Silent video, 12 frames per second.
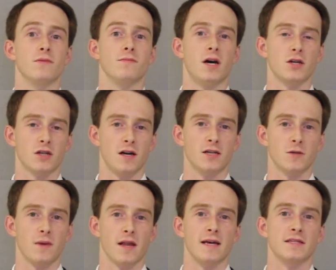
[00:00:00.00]
much larger
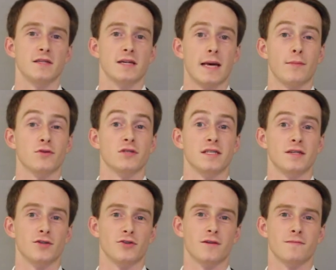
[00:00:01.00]
players in the chemical
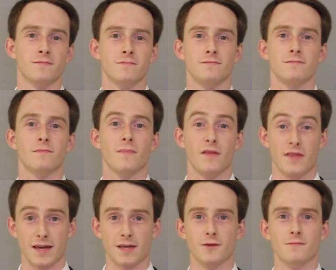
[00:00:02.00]
industry.
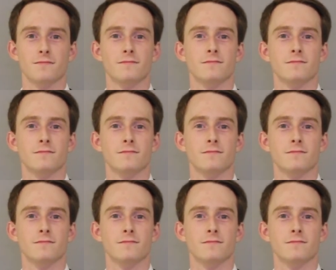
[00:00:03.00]
Thank you.